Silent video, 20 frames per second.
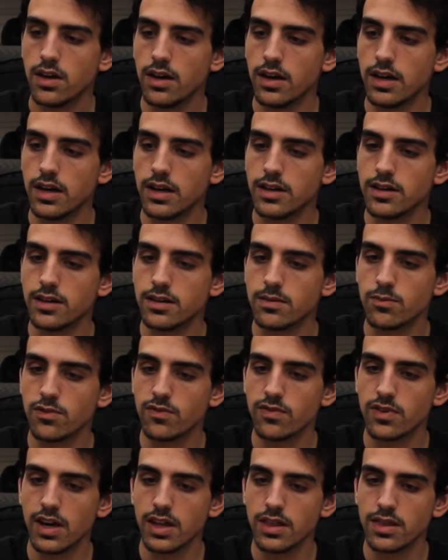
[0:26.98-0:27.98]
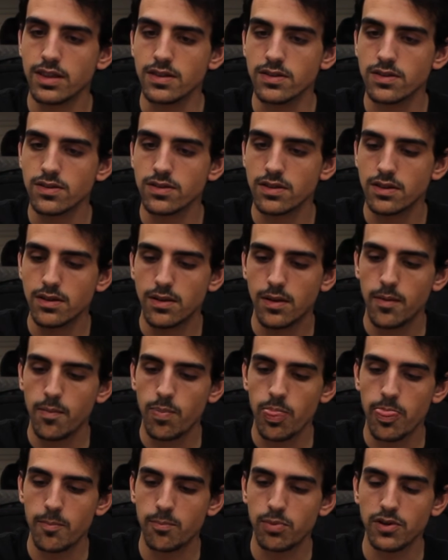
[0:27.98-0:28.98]
We've got this
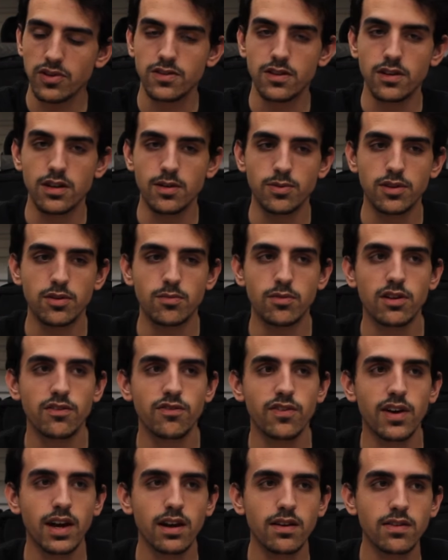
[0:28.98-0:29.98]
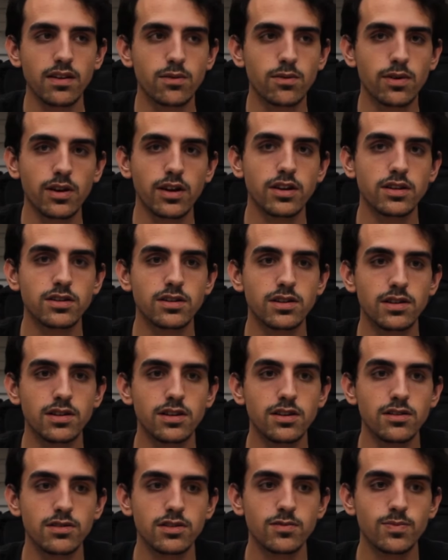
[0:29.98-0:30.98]
busted up humidifier that we're going to turn
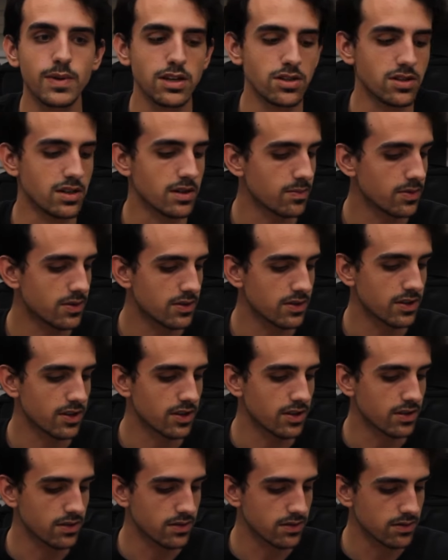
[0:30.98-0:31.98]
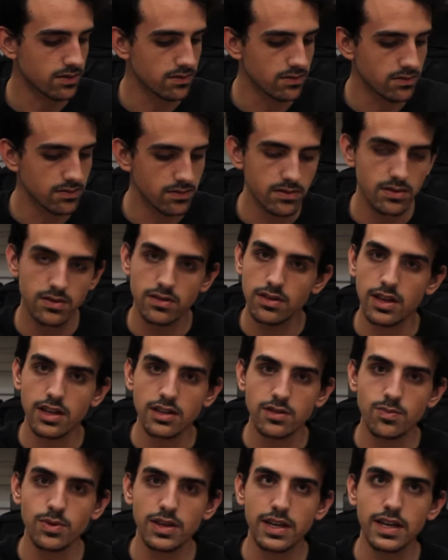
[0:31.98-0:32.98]
into a spaceship. So
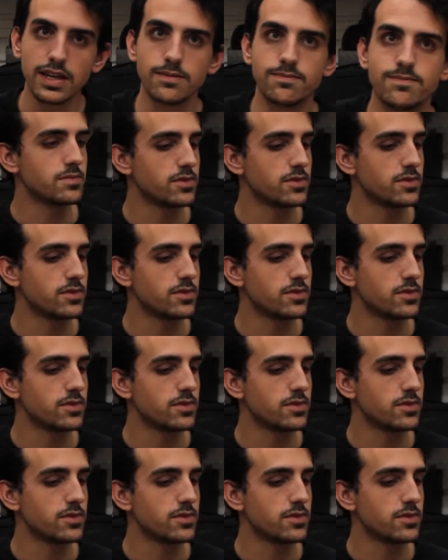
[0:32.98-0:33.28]
let's begin.